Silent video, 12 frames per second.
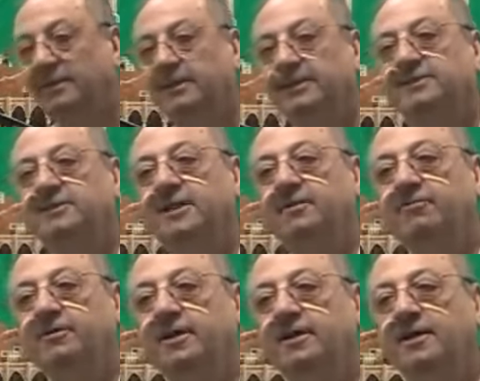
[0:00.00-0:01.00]
Is it
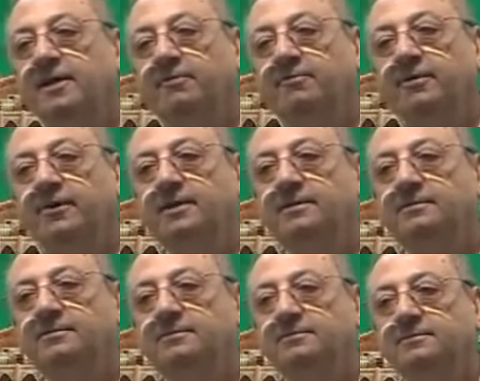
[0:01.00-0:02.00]
definite, indefinite?
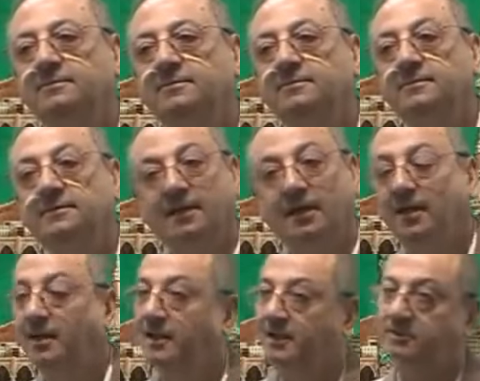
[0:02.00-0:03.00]

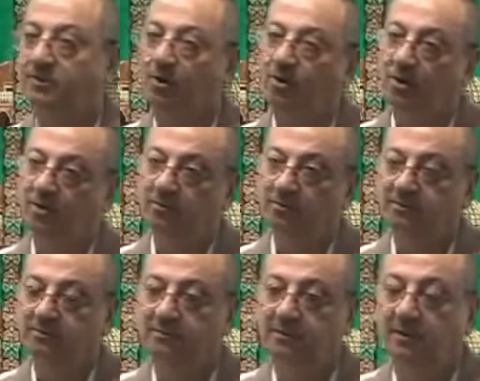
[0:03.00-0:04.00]
It's all alone.